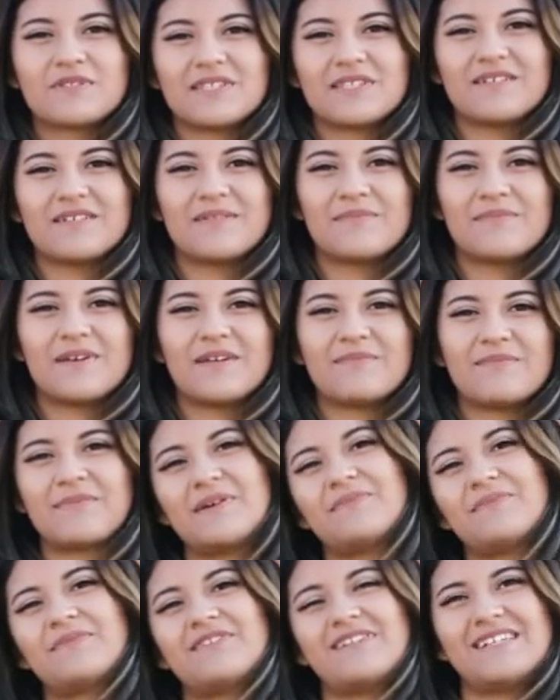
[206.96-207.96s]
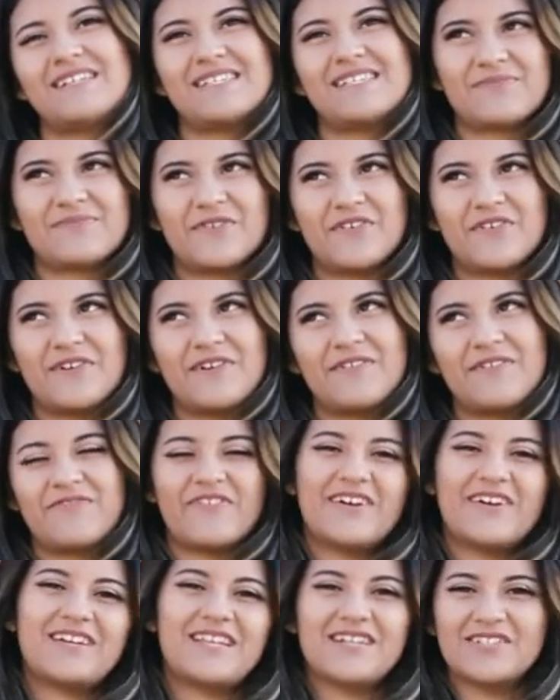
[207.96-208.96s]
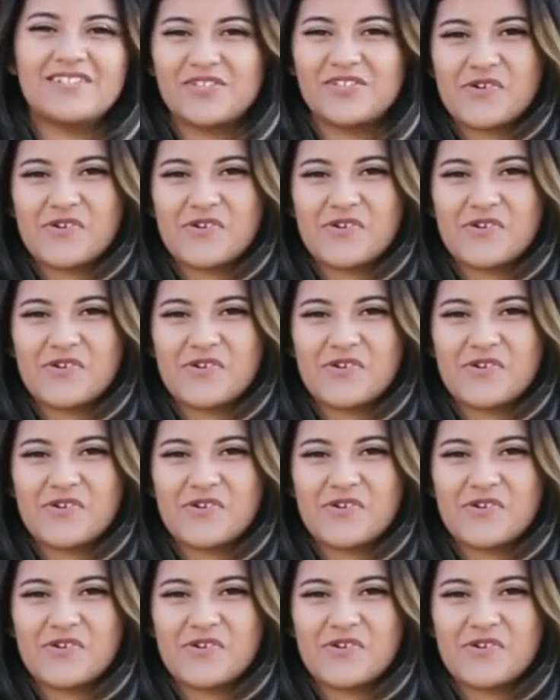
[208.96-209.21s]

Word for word: to make memories more fun and